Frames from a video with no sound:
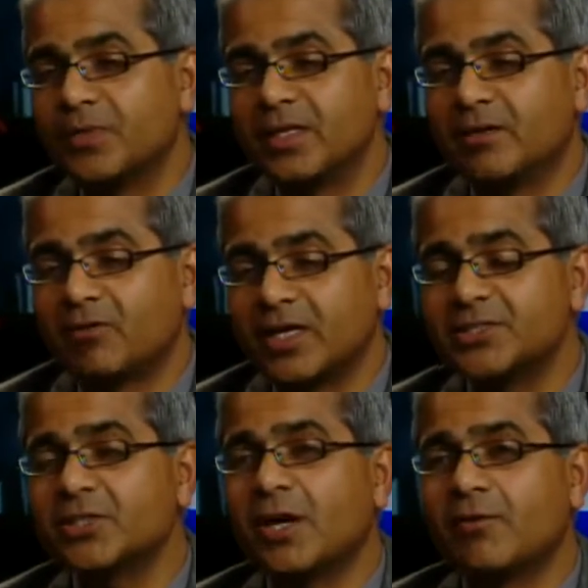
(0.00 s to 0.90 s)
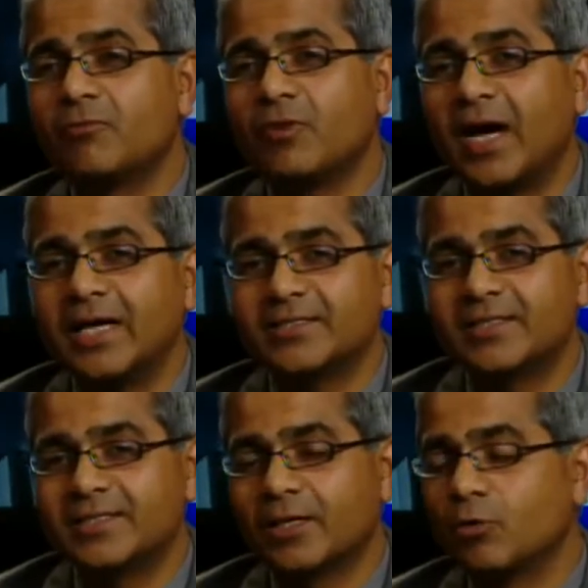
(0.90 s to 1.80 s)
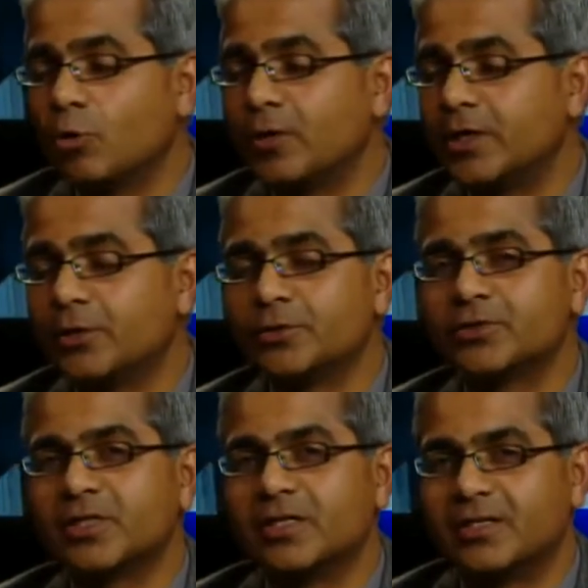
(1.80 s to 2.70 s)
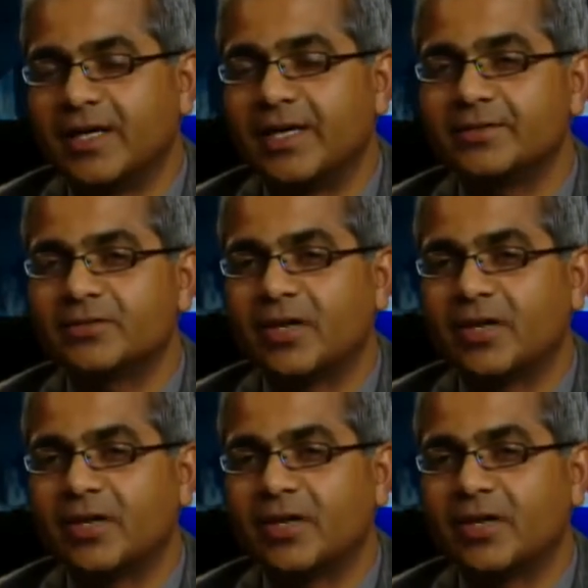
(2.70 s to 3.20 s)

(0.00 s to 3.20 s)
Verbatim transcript: the risk of accidental overdose, death,